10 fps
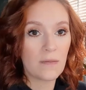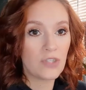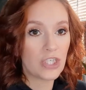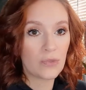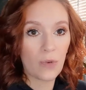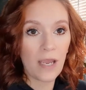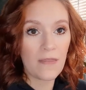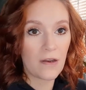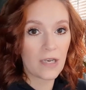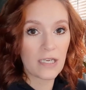She's right
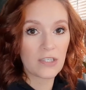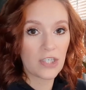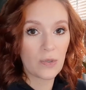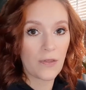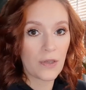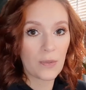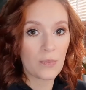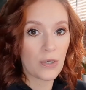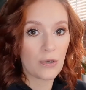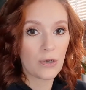there next to you on the
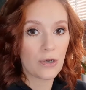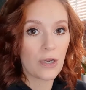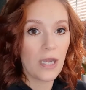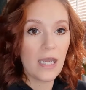computer,